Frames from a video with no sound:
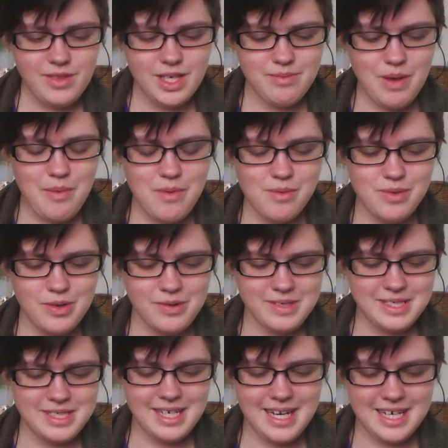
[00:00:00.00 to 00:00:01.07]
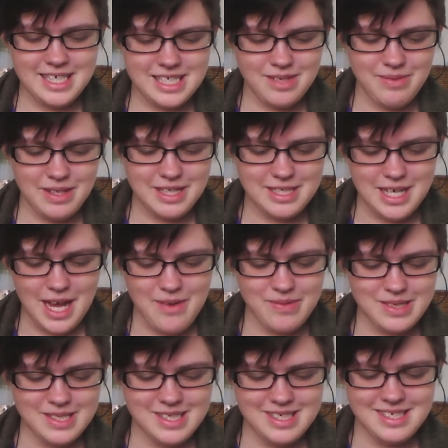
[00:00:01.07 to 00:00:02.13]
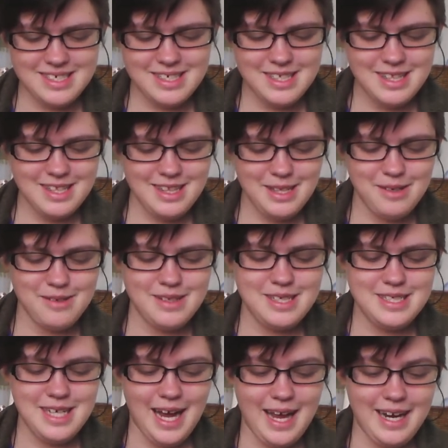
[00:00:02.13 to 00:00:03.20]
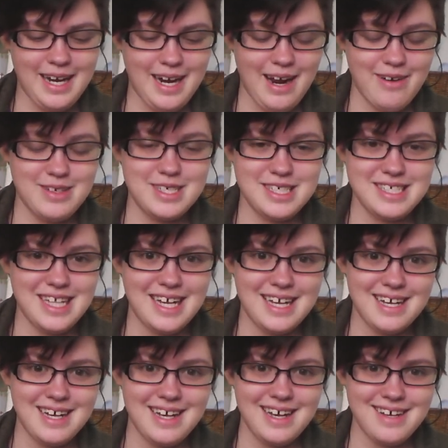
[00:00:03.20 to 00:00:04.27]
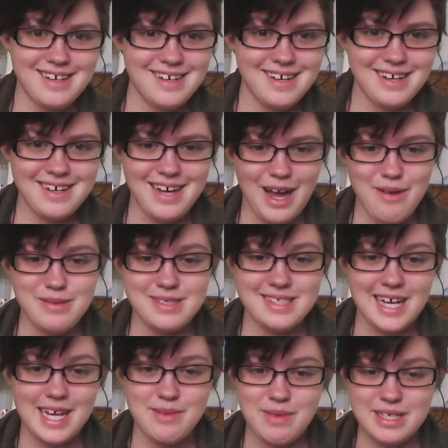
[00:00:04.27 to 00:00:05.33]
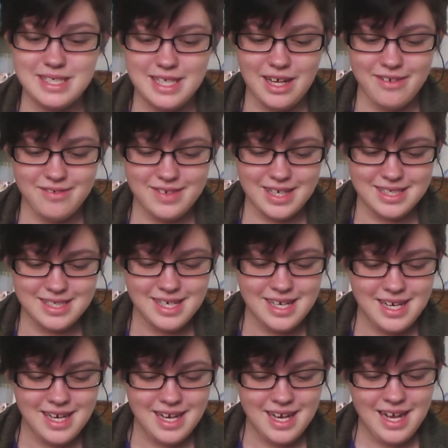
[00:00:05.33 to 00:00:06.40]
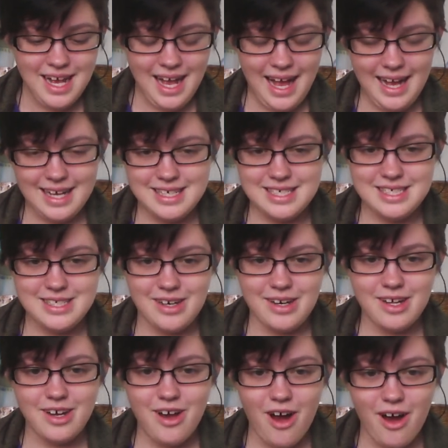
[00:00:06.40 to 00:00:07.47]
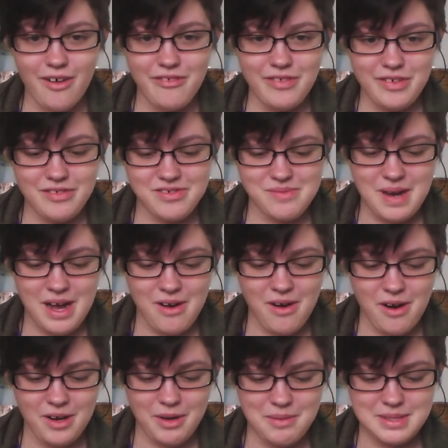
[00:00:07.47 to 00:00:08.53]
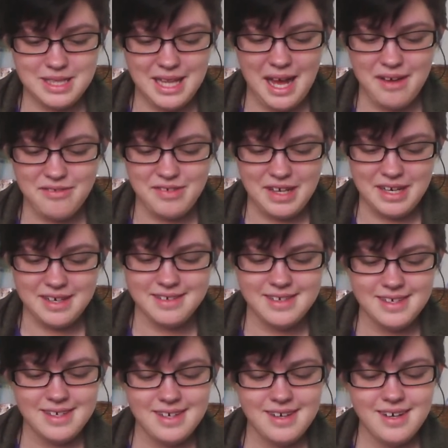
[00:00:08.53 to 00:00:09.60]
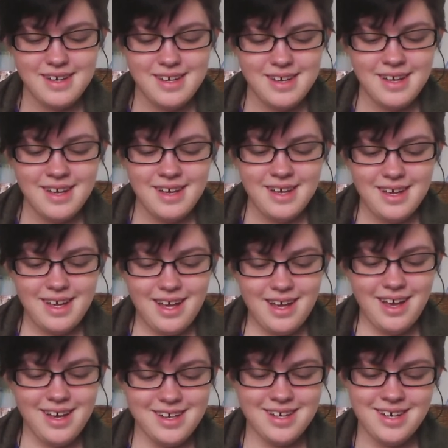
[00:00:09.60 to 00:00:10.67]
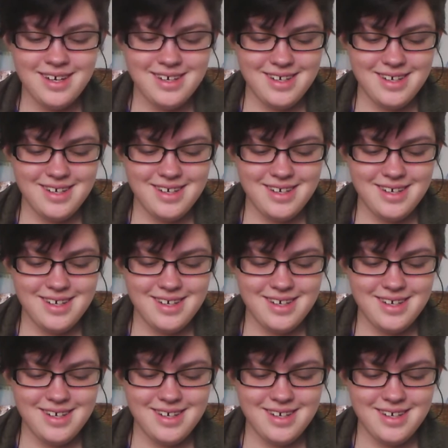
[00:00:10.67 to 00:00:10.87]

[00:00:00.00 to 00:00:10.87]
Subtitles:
My mom, who was sitting next to me at the time, was literally dying, and I was just like, I was dying myself, because I actually started coughing from how hard I was laughing. I